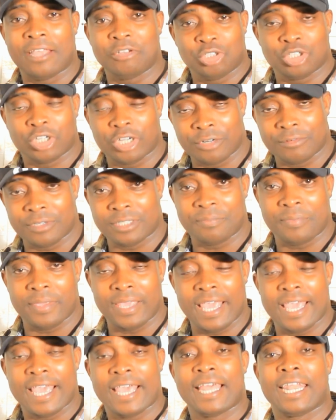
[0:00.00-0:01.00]
enjoy the
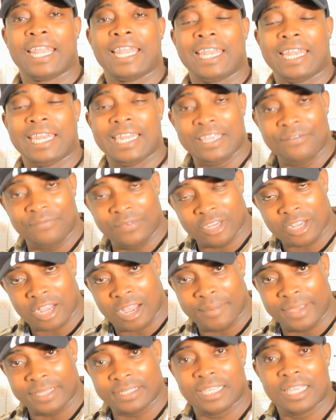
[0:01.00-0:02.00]
recipe, leave your
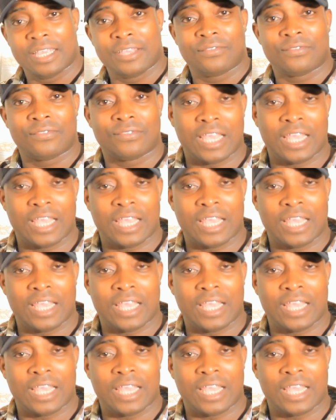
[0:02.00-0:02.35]
comments.